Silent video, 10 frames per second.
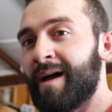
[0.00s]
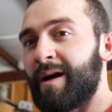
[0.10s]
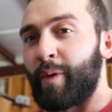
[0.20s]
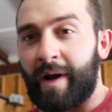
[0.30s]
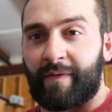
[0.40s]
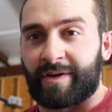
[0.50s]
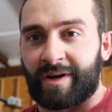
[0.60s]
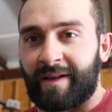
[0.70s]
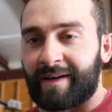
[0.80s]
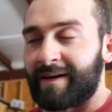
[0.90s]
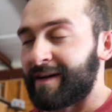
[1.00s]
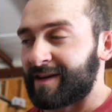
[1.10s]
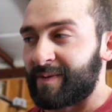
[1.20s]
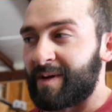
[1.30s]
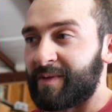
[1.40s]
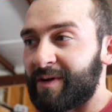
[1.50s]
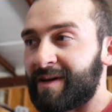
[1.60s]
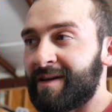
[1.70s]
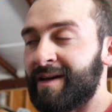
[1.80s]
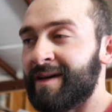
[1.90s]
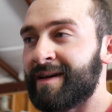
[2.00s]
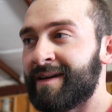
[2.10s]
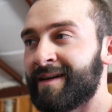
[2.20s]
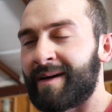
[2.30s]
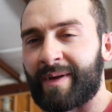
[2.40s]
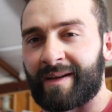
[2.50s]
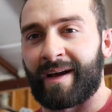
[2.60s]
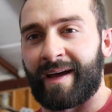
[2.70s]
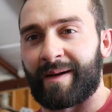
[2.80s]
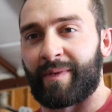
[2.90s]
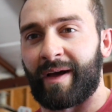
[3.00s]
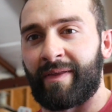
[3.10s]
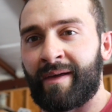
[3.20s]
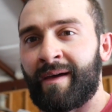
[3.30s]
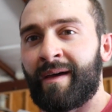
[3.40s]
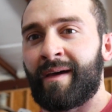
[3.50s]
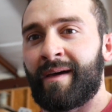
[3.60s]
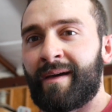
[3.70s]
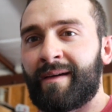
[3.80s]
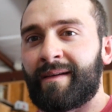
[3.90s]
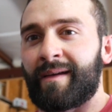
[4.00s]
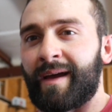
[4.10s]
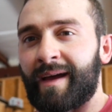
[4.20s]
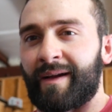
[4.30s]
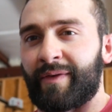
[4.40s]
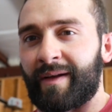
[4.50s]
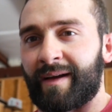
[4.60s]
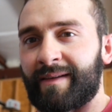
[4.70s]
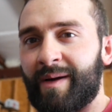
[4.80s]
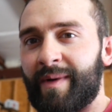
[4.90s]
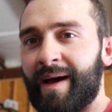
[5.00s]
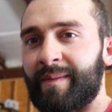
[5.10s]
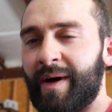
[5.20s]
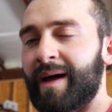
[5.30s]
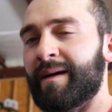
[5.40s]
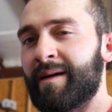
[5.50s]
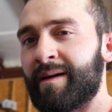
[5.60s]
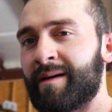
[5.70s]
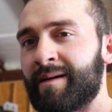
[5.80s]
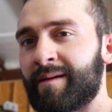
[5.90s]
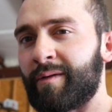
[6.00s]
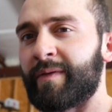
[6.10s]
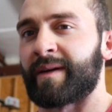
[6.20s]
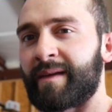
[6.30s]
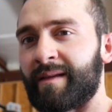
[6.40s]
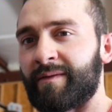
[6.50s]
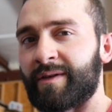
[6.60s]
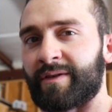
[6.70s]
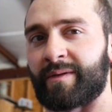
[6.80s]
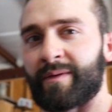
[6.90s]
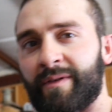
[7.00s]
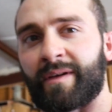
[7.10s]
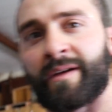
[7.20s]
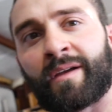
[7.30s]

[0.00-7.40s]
or whatever, trying to like talk and explain what I'm doing, I'm getting kind of out of breath and I feel like I sound bad, but we'll fix that in the future. We'll see.